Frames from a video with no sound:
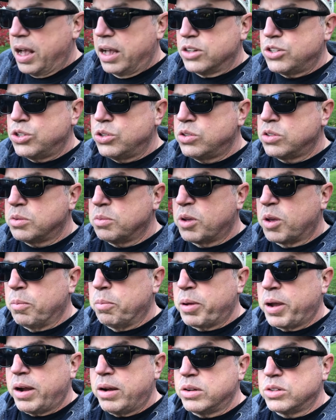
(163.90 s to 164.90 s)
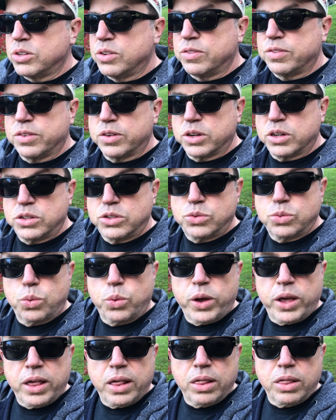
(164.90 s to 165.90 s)
I'll shoot some comparison footage
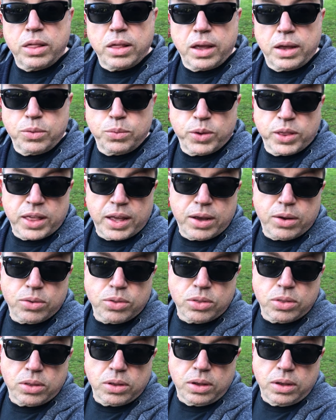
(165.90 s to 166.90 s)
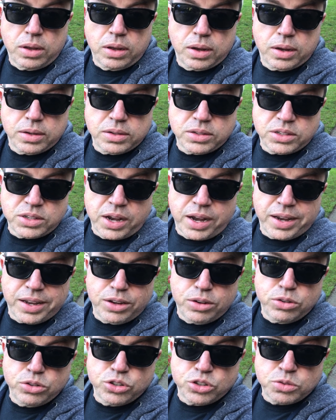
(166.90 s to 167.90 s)
with and without the
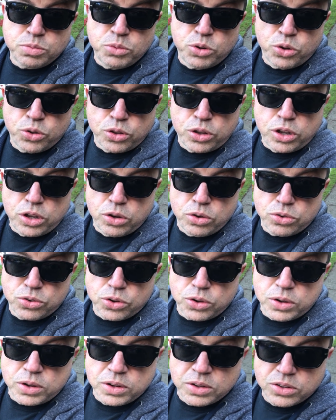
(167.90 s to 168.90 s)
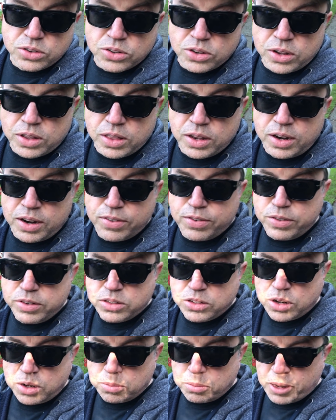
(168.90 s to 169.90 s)
Zhiyun Smooth Q so you can see the difference
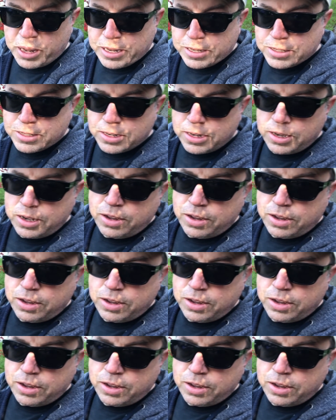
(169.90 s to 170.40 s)
that it makes.